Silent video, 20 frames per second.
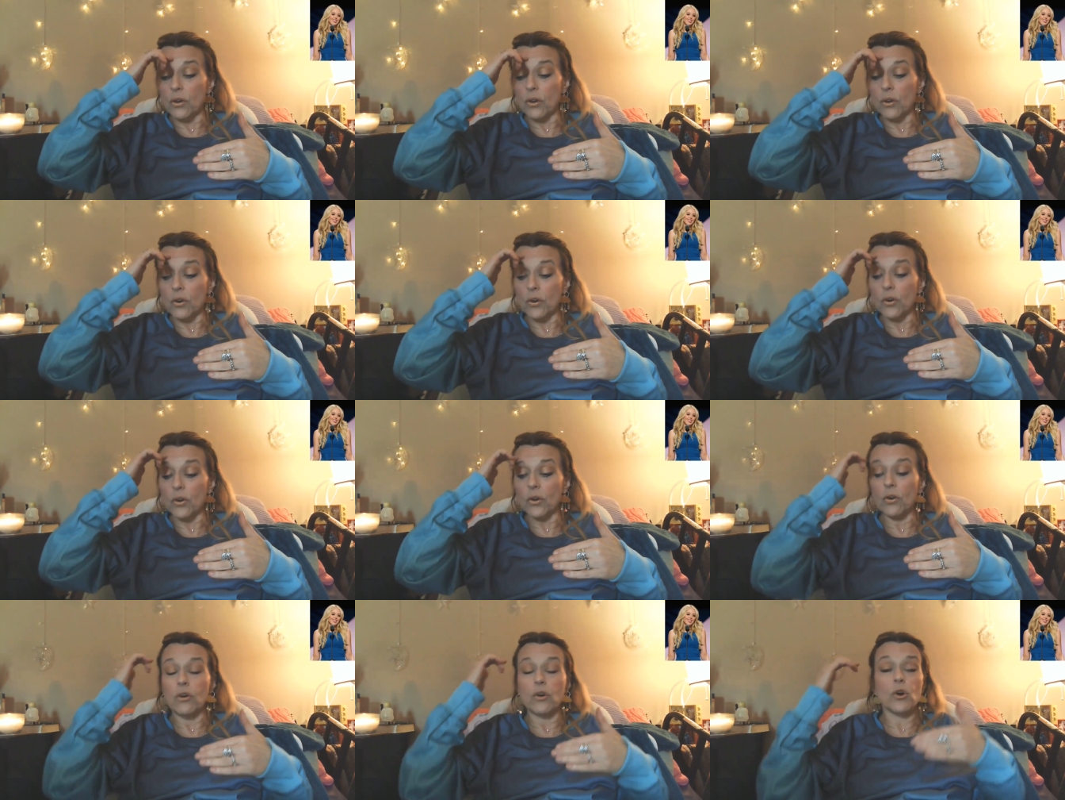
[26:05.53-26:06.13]

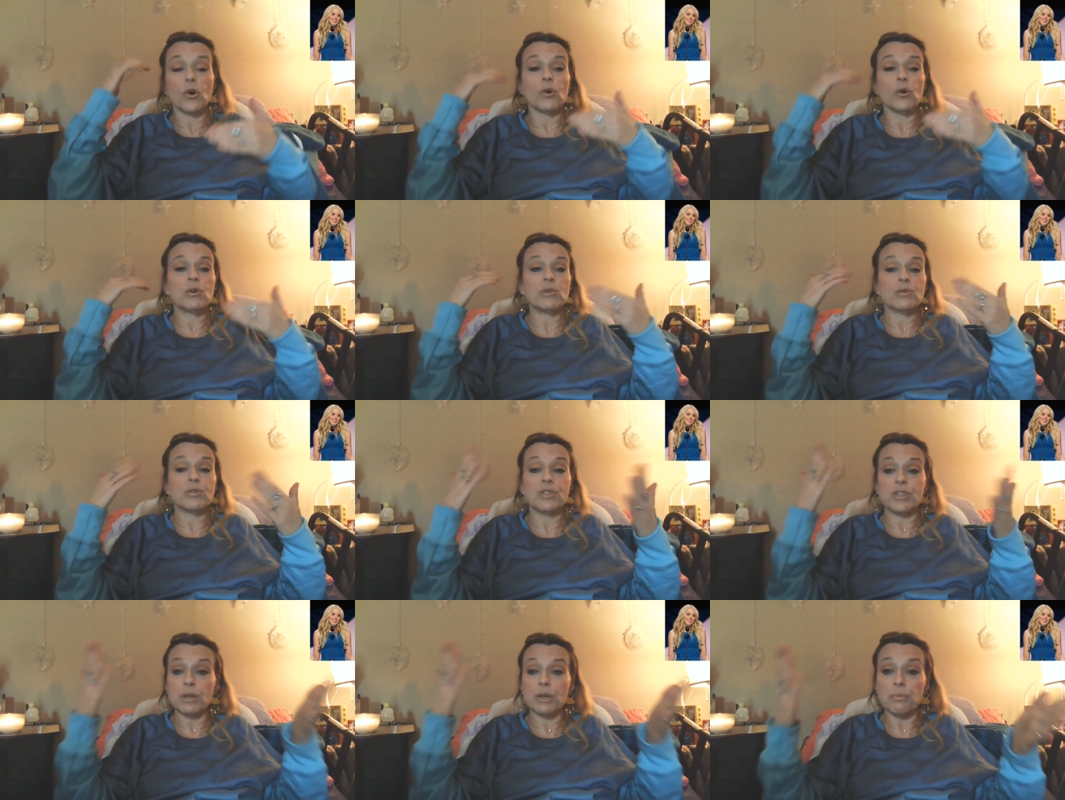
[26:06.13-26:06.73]
her
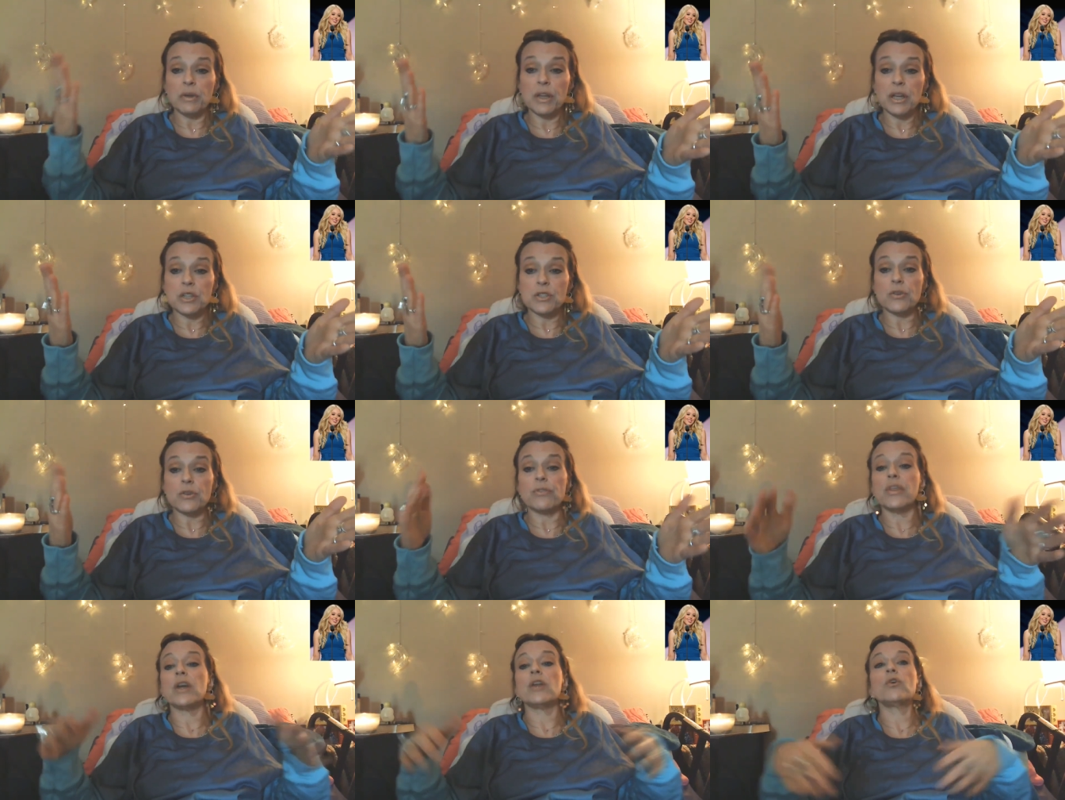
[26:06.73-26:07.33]
siblings are
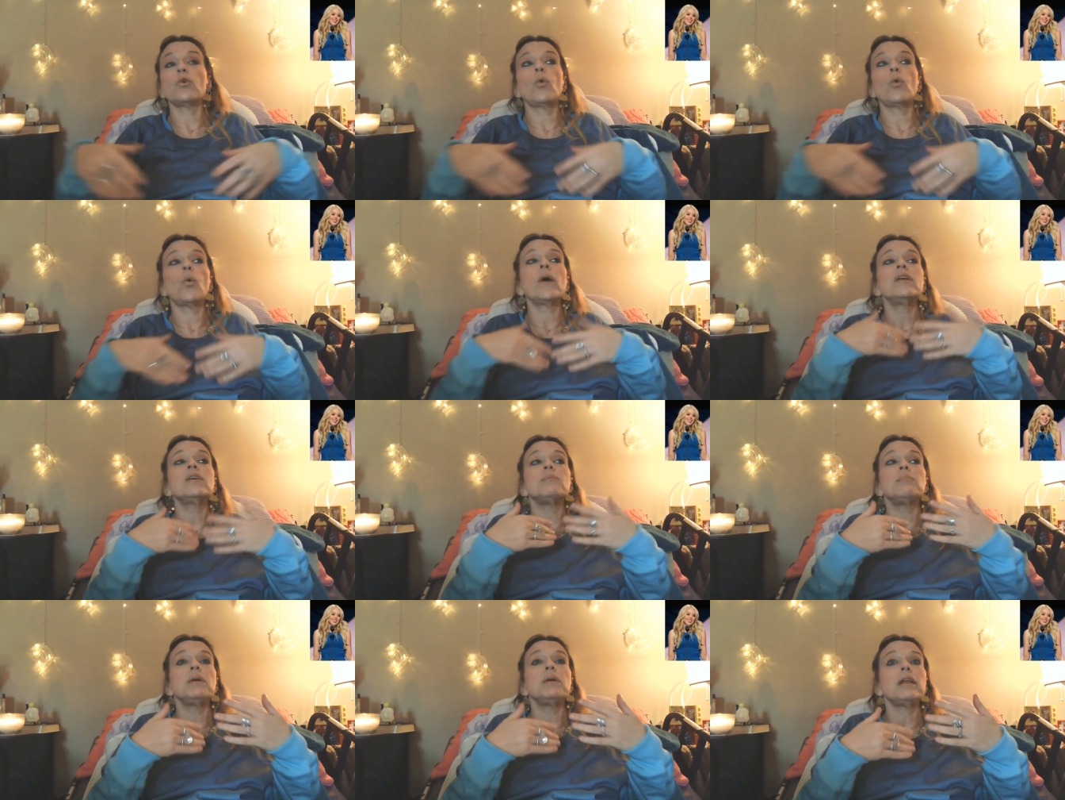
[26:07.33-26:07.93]
then going to be
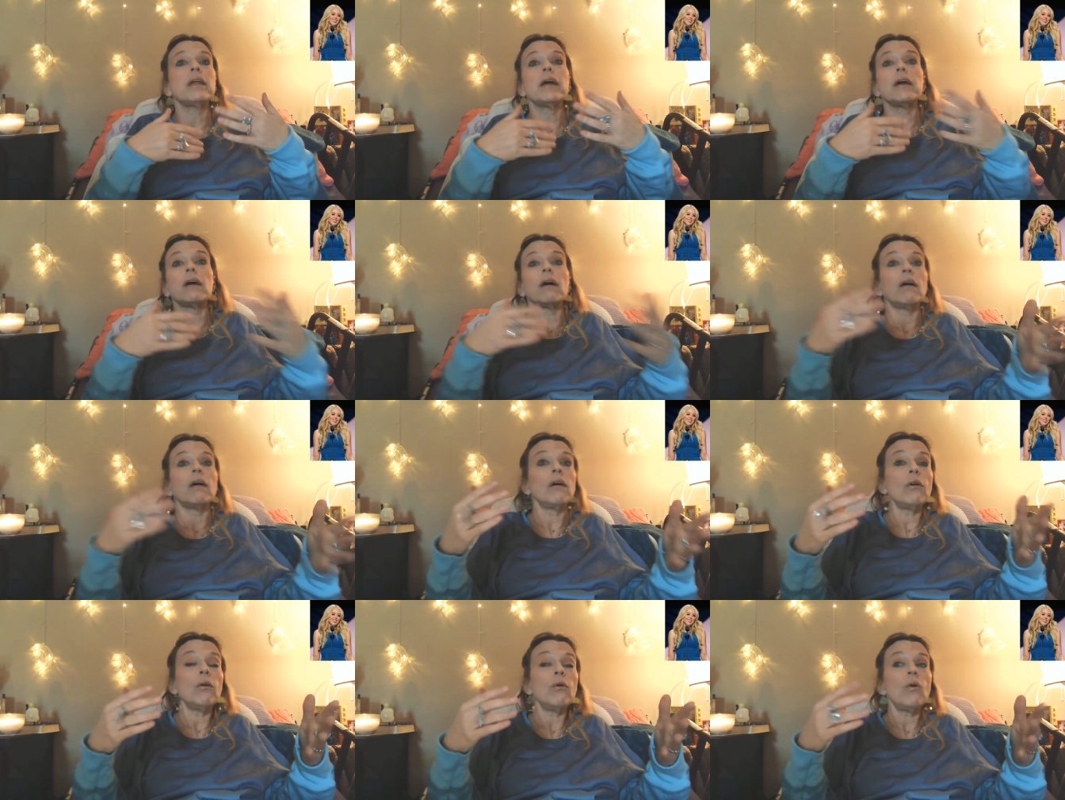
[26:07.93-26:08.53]
like, oh,
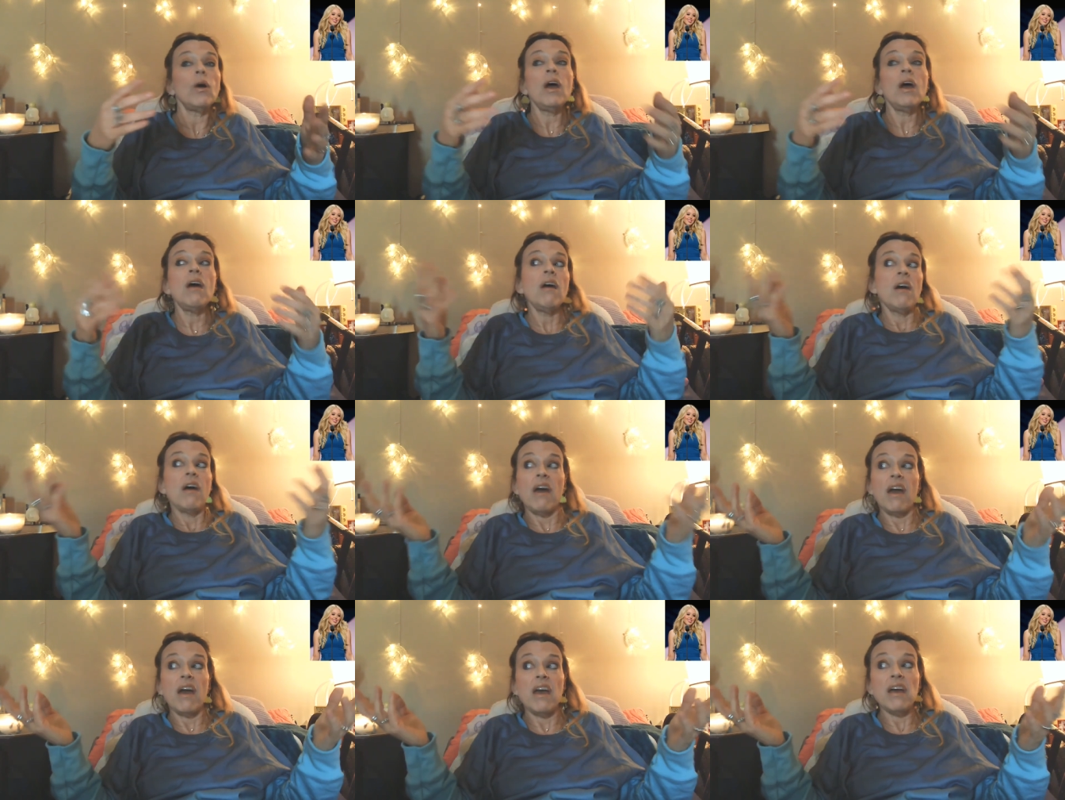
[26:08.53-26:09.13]
hey,
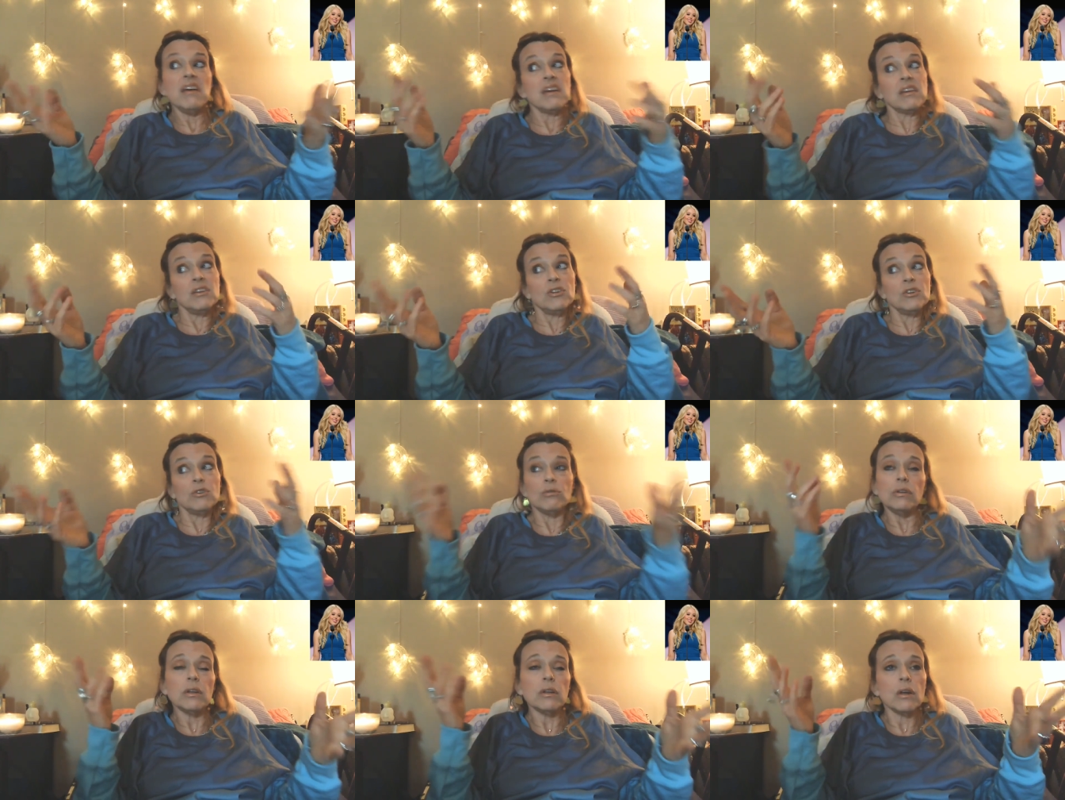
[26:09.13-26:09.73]
can you, you
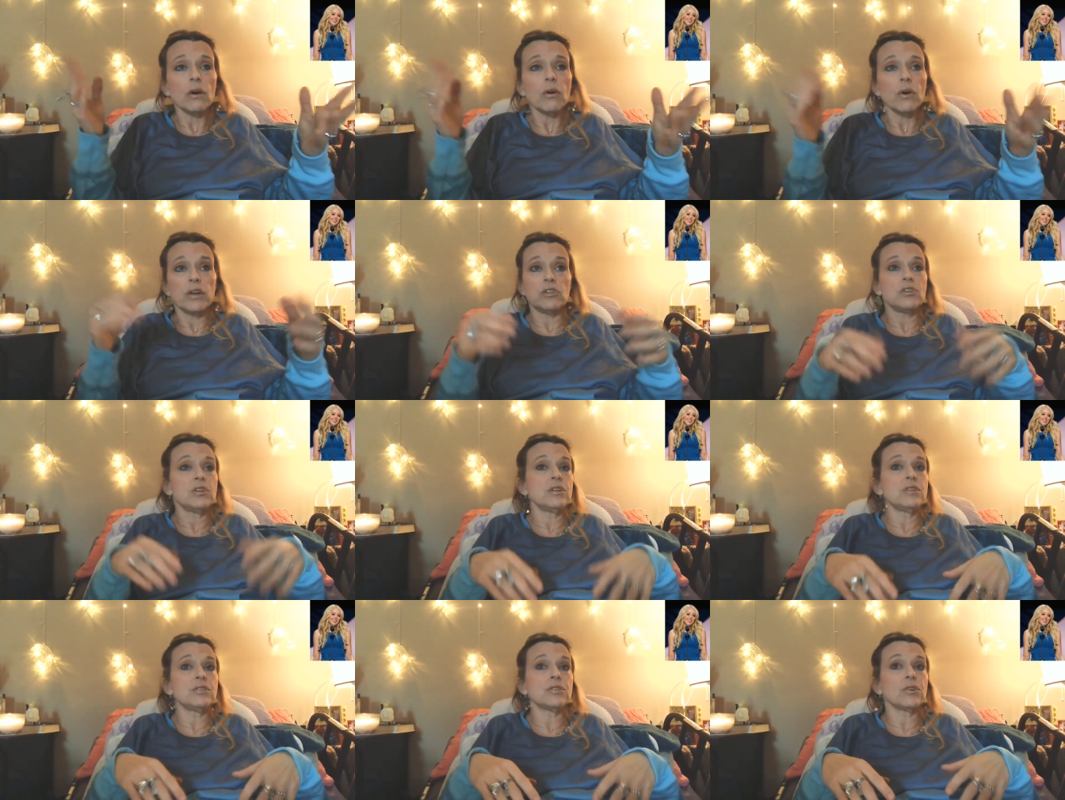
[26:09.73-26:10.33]
know, and she's
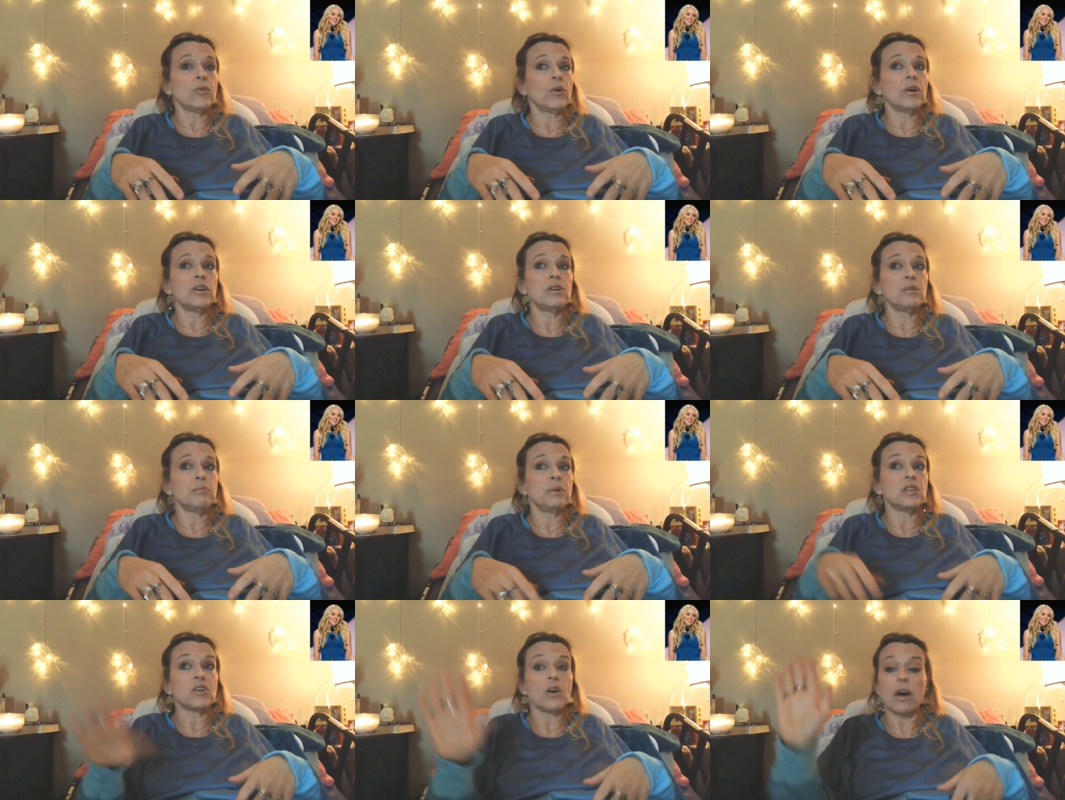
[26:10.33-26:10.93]
going to be
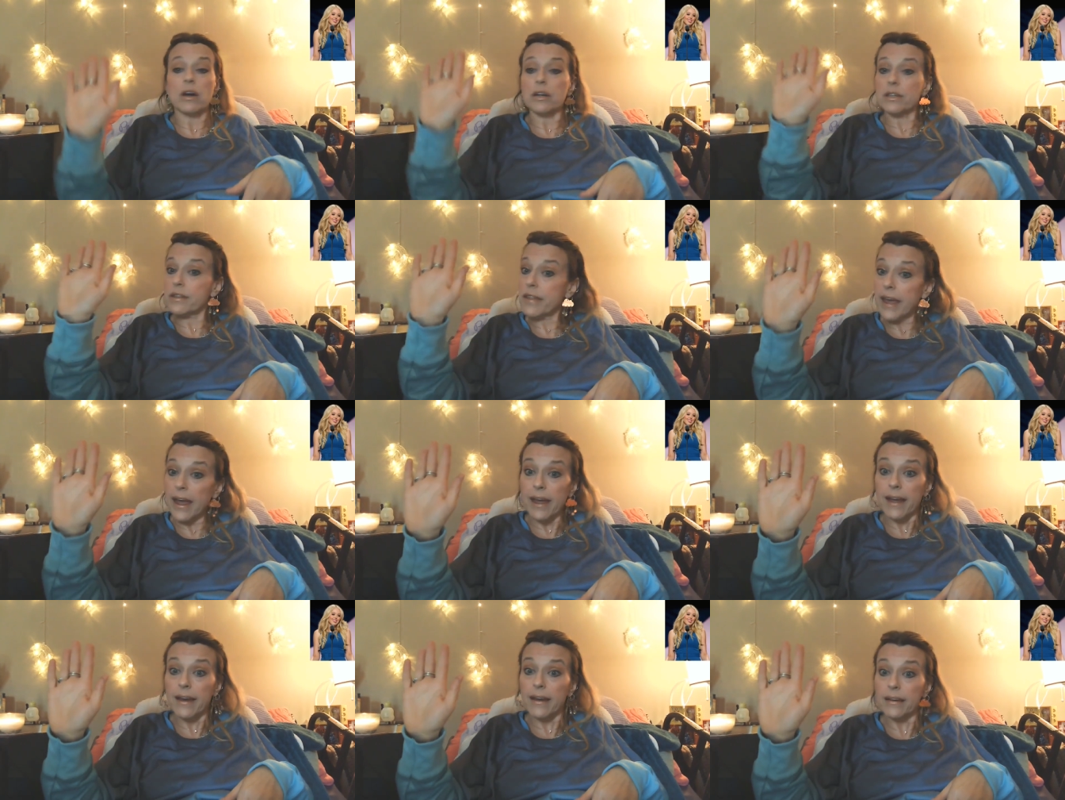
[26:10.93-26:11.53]
talked to the
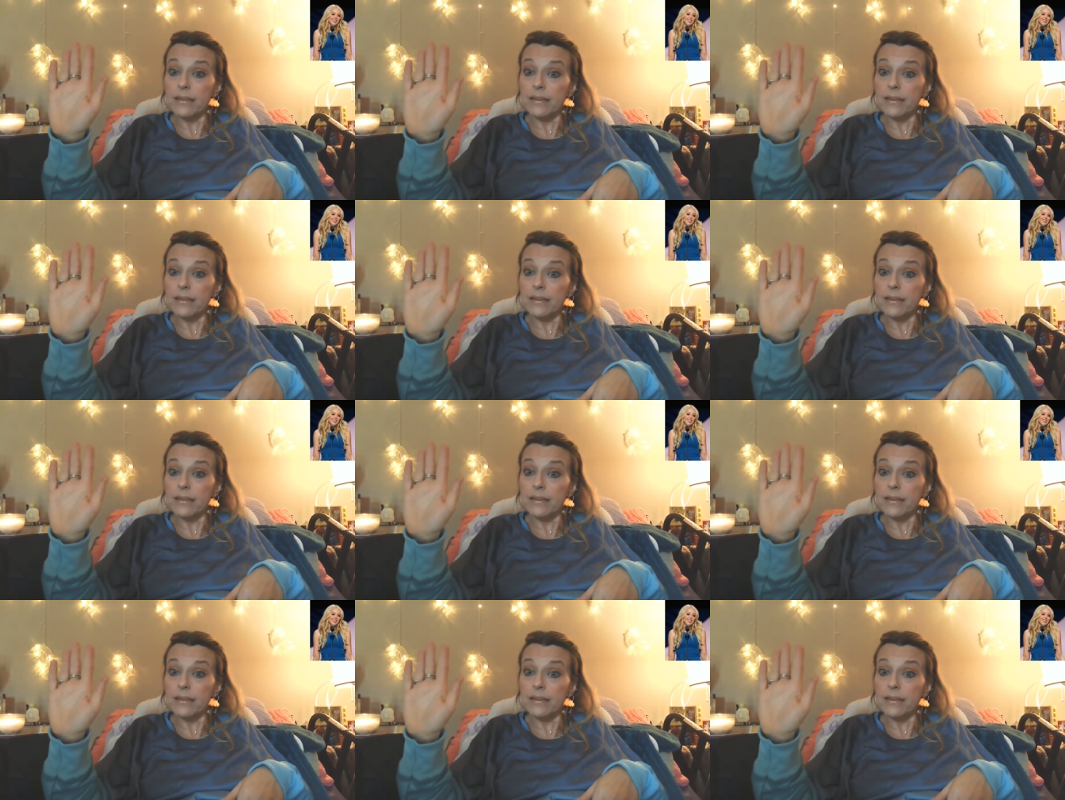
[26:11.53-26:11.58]
hand.